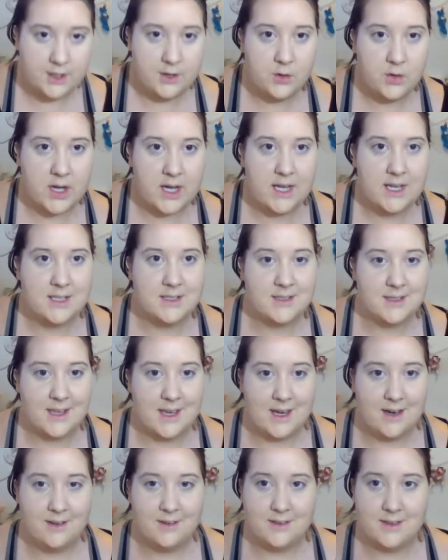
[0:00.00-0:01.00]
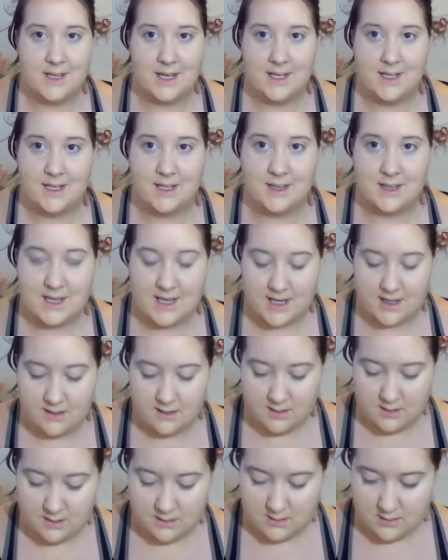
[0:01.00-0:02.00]
you guys how I did that.
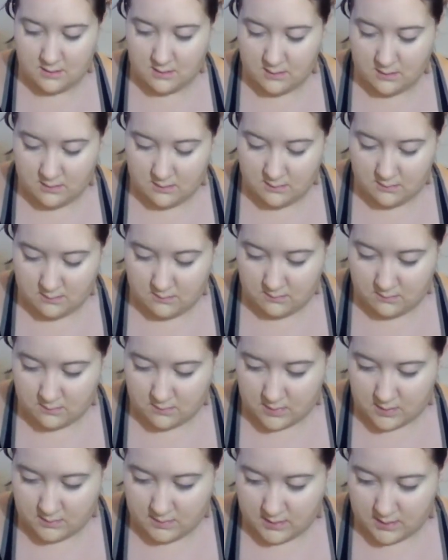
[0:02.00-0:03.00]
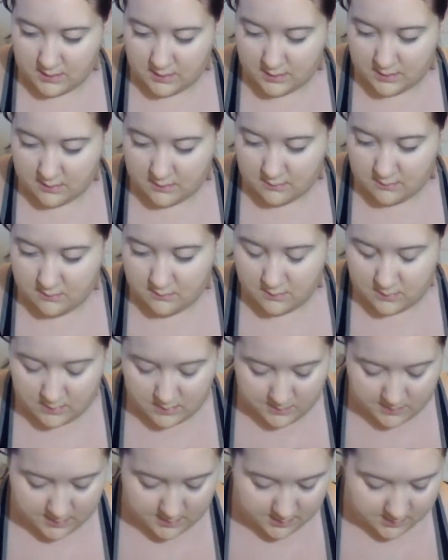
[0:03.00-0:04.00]
What do I want to do? What do
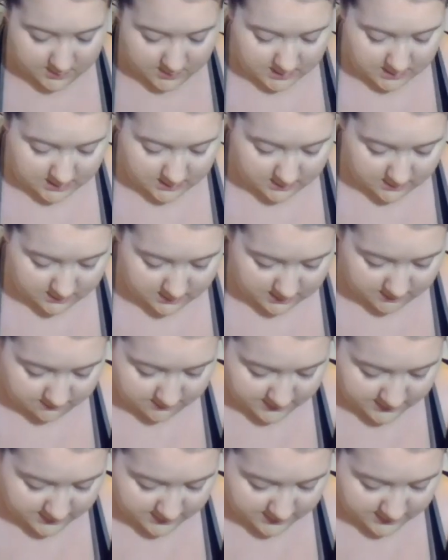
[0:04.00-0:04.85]
I want to do, guys? I'm